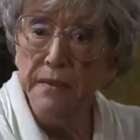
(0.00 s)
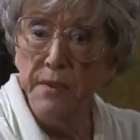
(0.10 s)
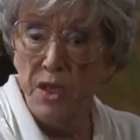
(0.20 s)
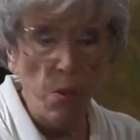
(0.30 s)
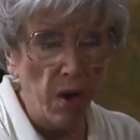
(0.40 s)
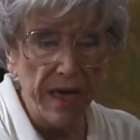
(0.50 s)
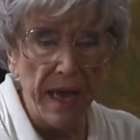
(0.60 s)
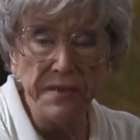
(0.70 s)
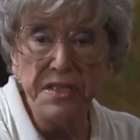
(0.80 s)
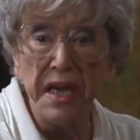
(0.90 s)
We don't want
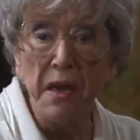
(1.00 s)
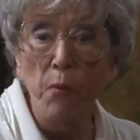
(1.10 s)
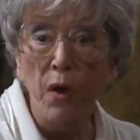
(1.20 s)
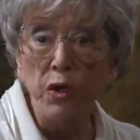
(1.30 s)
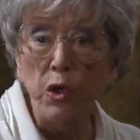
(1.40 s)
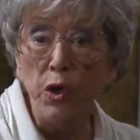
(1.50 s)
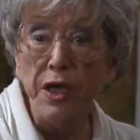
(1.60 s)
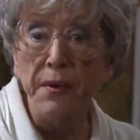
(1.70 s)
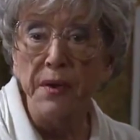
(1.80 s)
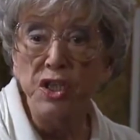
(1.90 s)
Ken taking one look
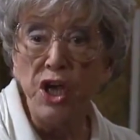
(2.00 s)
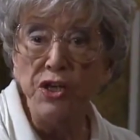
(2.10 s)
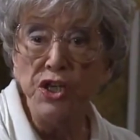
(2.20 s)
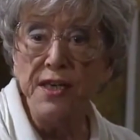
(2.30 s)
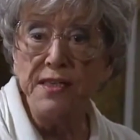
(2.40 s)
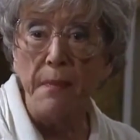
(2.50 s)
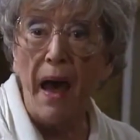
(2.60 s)
at you and changing his